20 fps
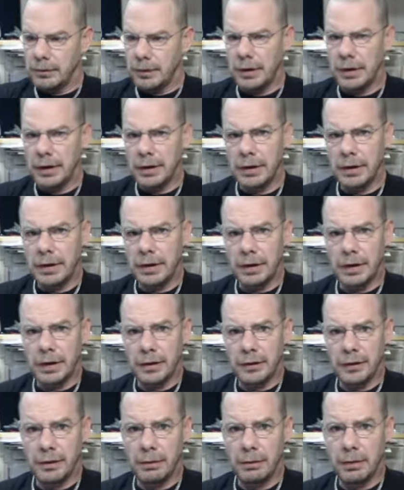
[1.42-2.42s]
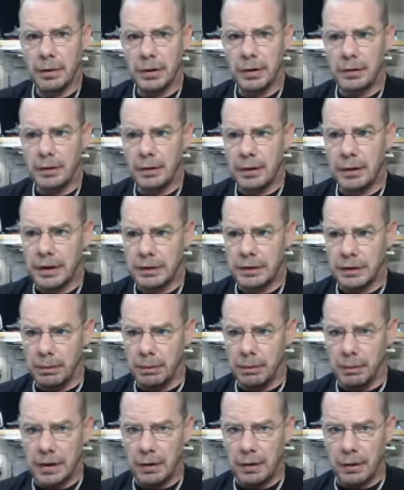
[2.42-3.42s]
Hey, how's everyone doing out there
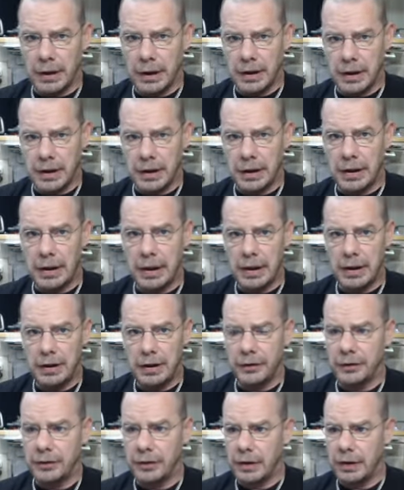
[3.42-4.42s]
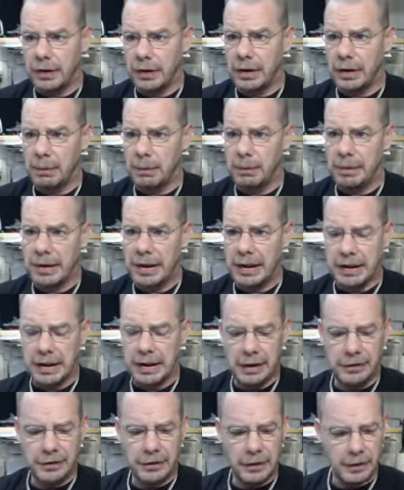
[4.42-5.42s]
in Model Land today? This is Hunter coming back
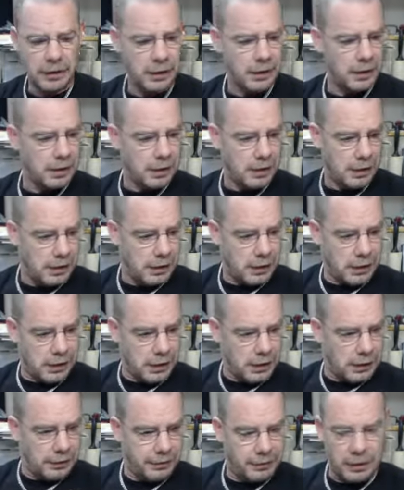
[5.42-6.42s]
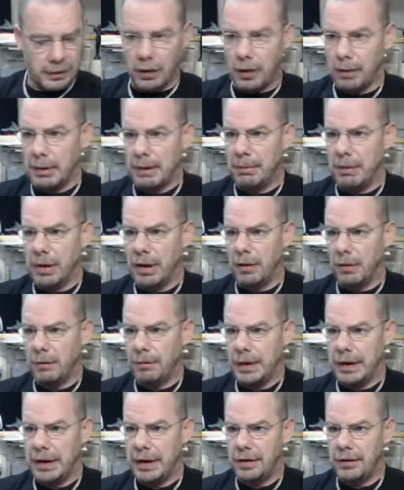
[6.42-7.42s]
at you. For all my metal
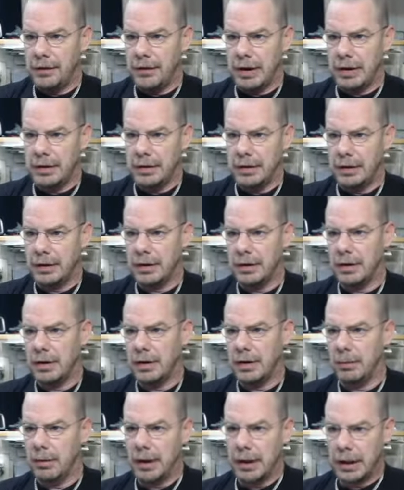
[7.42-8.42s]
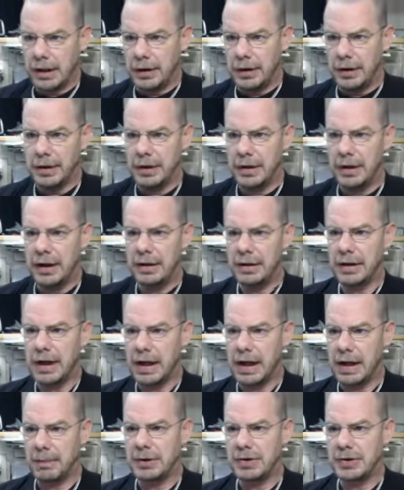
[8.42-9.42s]
fans out there, I'm rocking the King
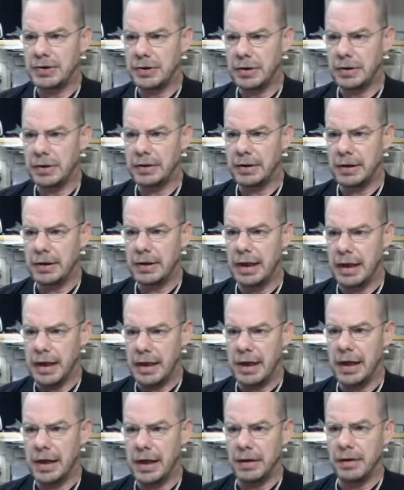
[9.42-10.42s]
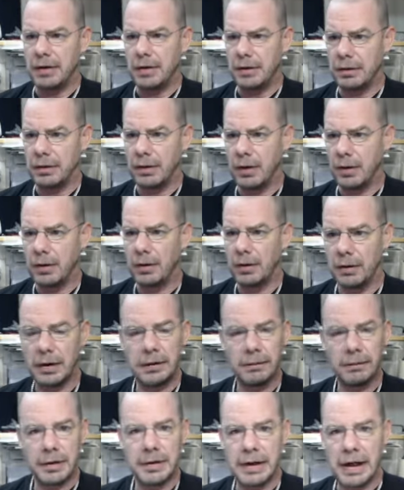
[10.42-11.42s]
Diamond shirt today. Long
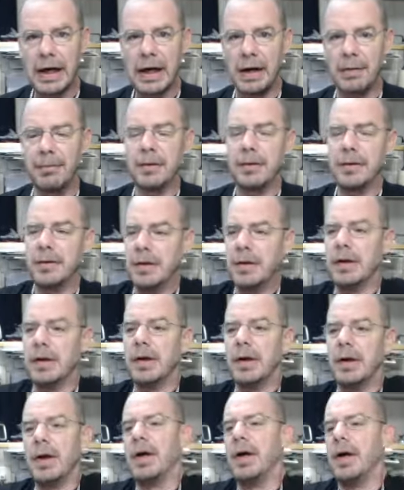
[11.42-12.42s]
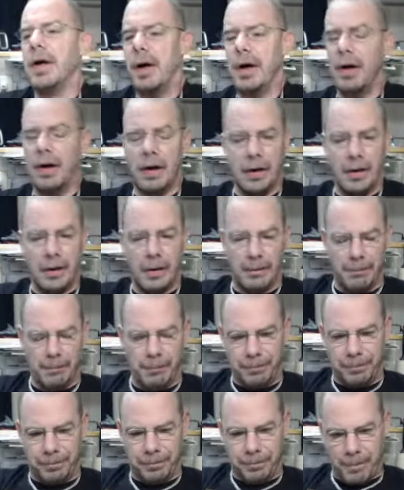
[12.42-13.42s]
live the diamond. Um,